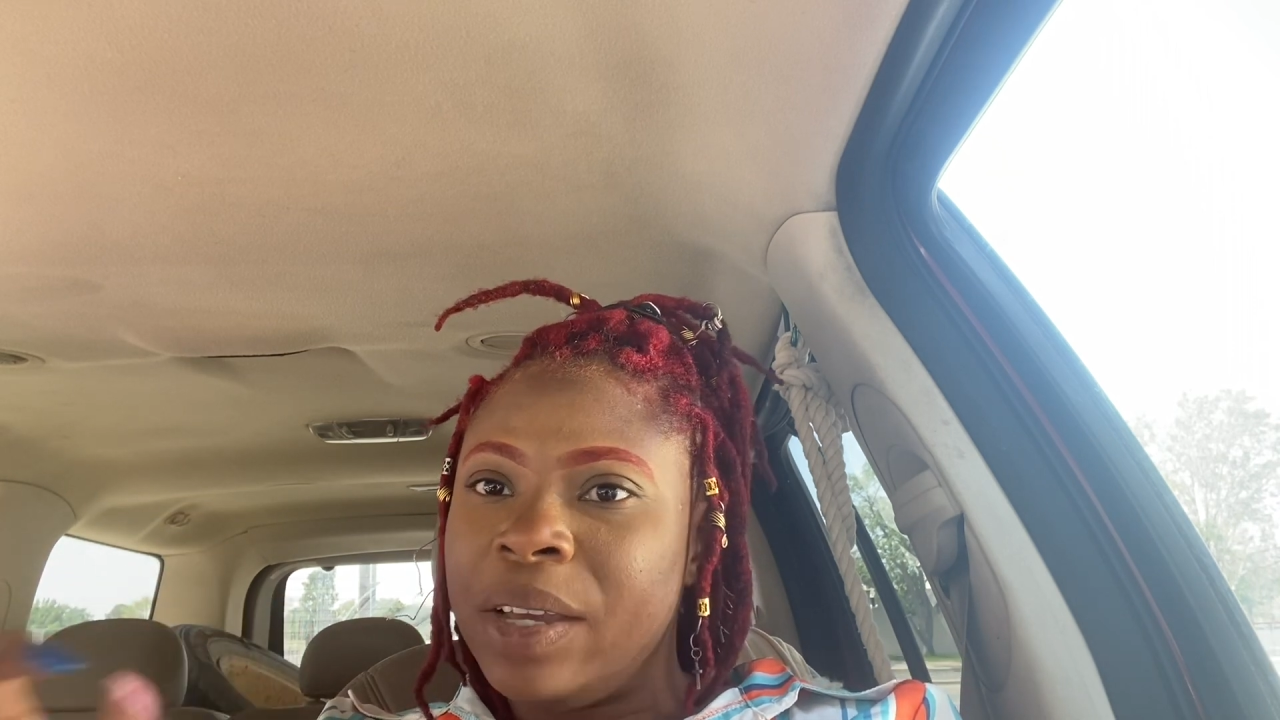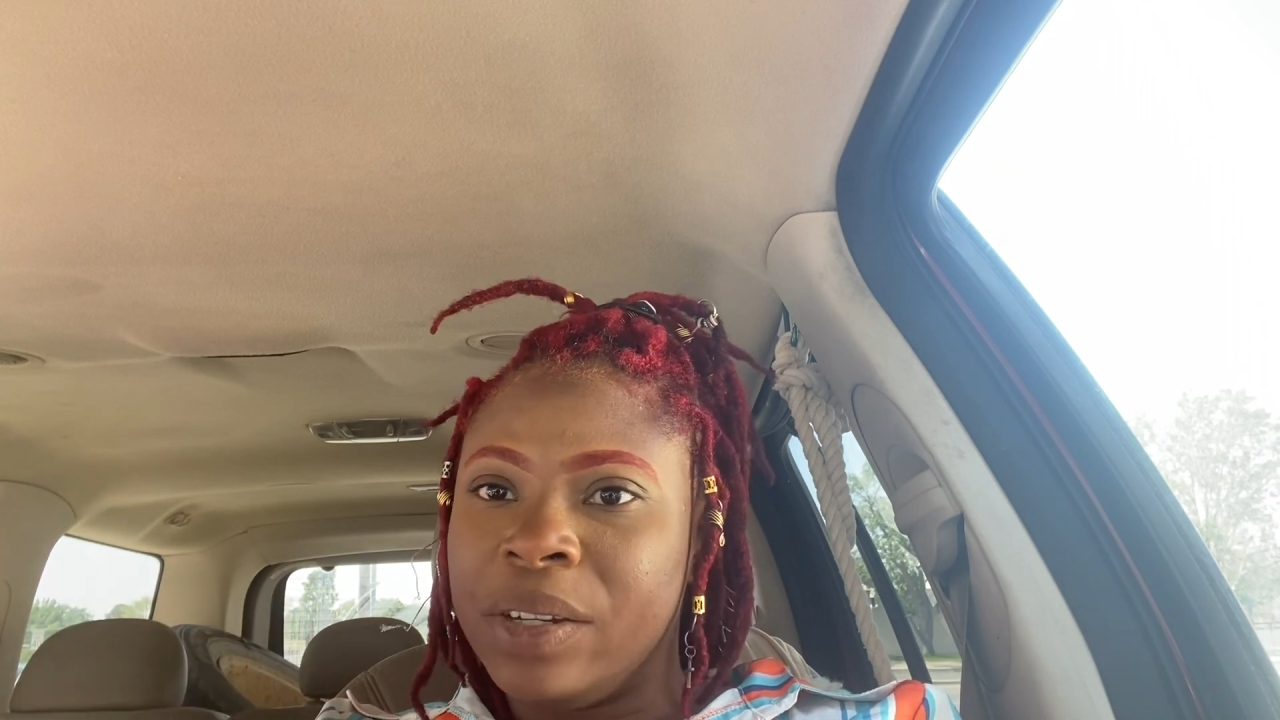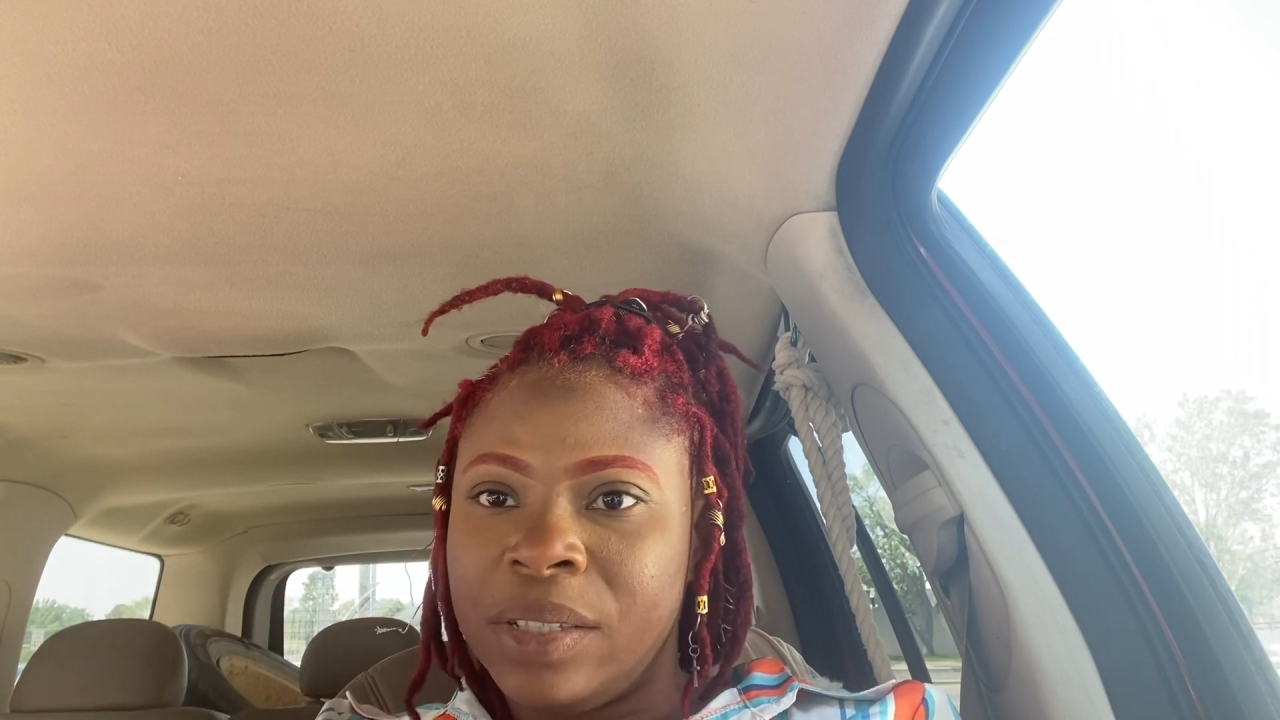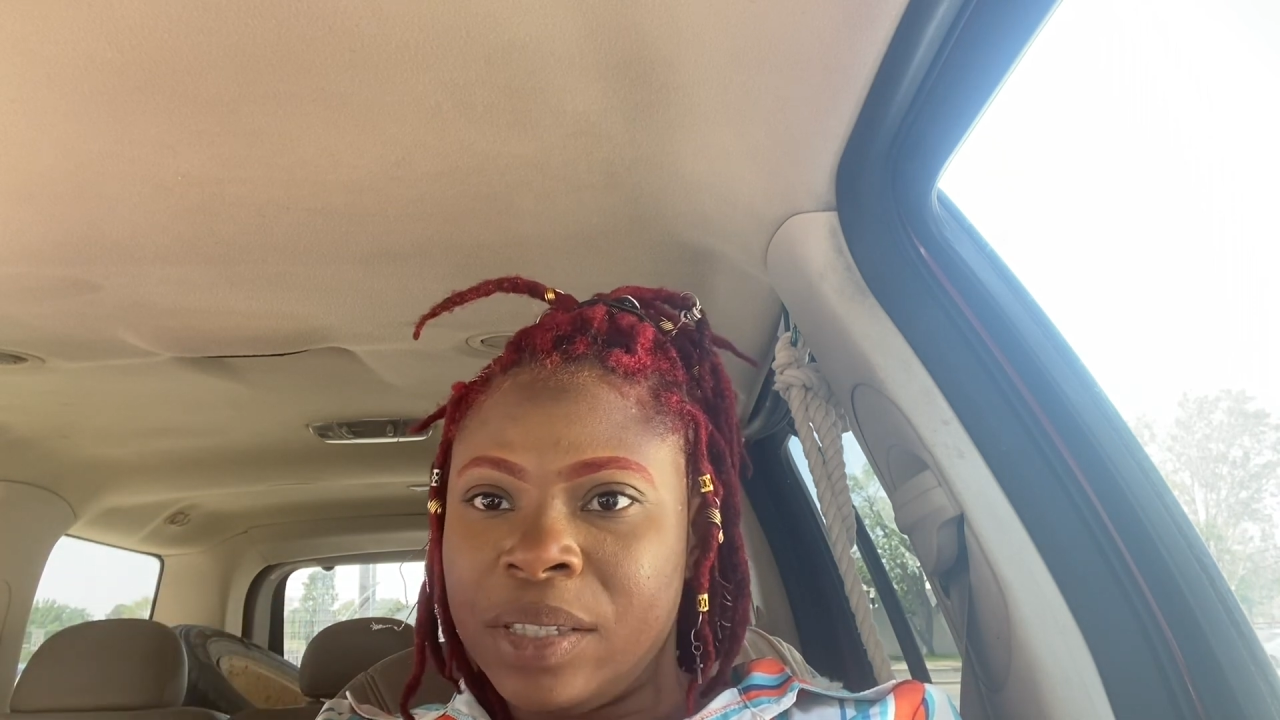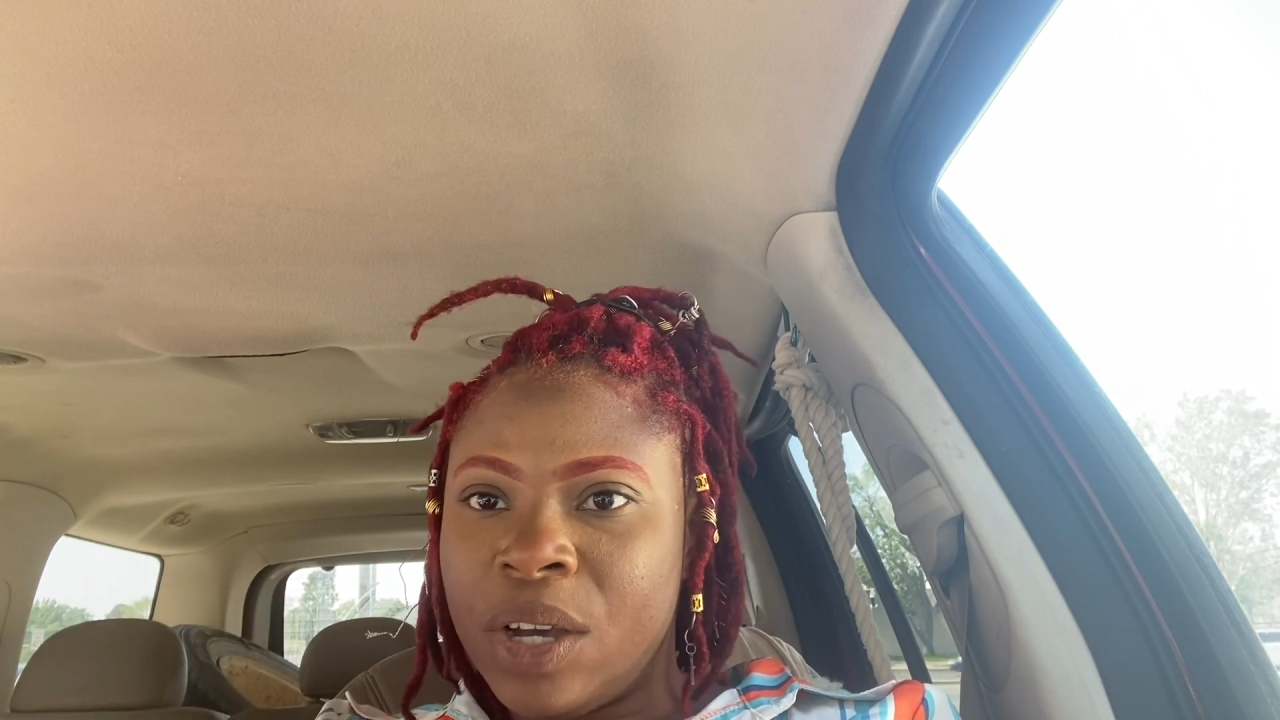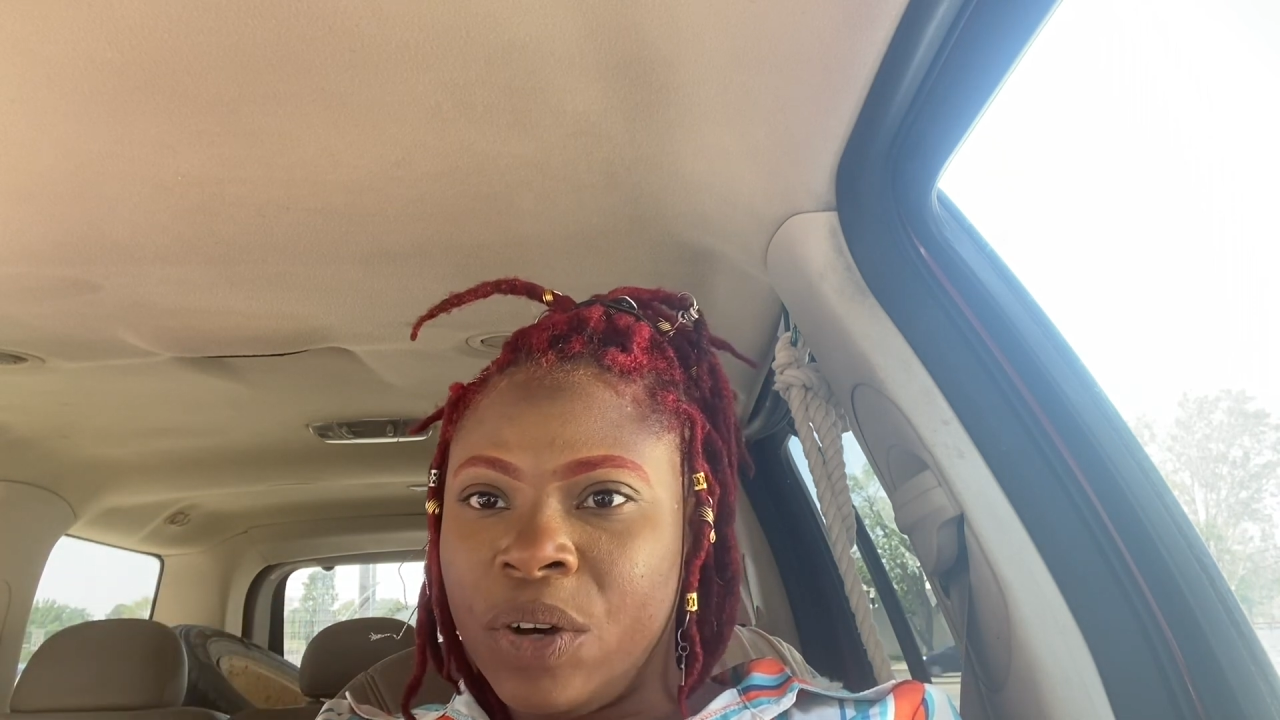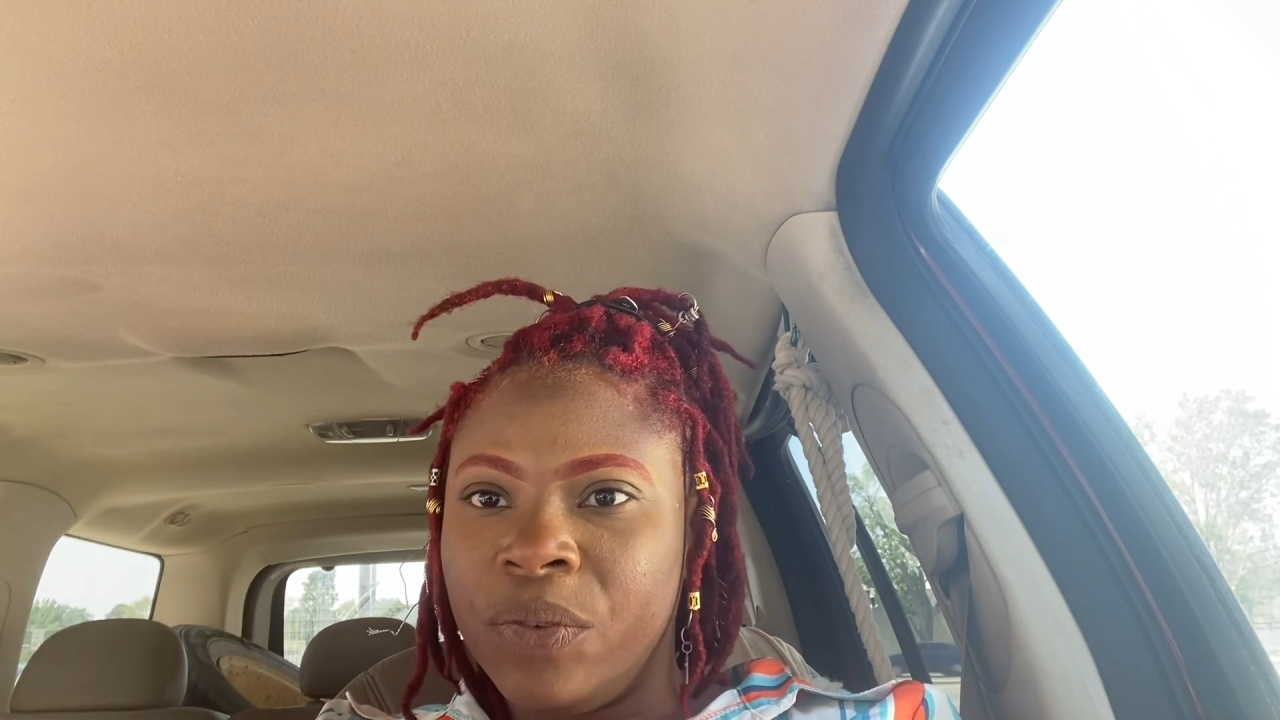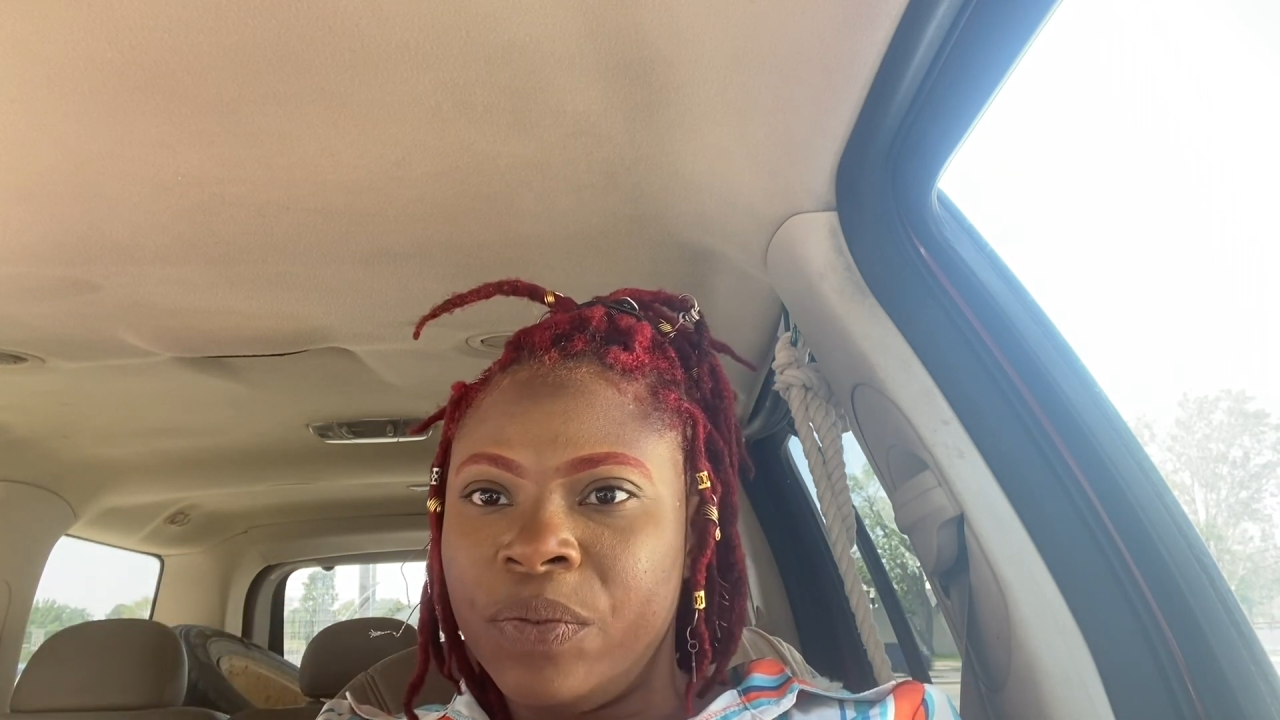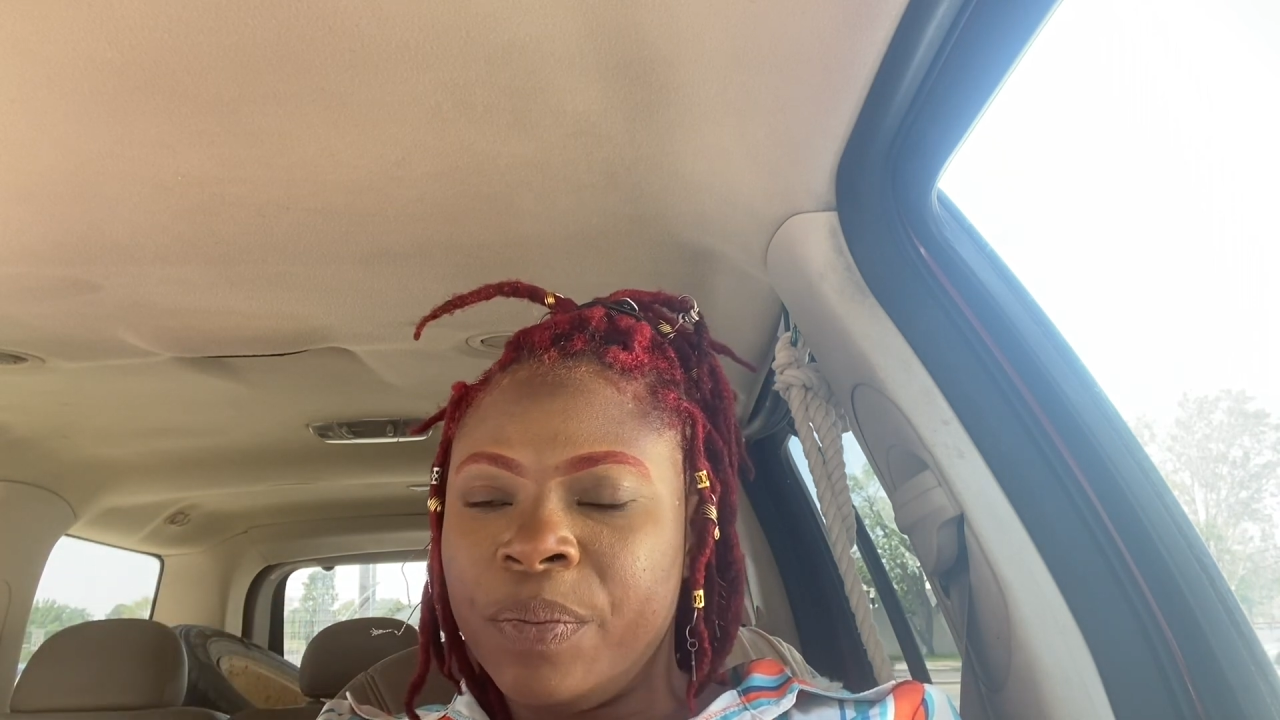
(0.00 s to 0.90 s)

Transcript: yourself,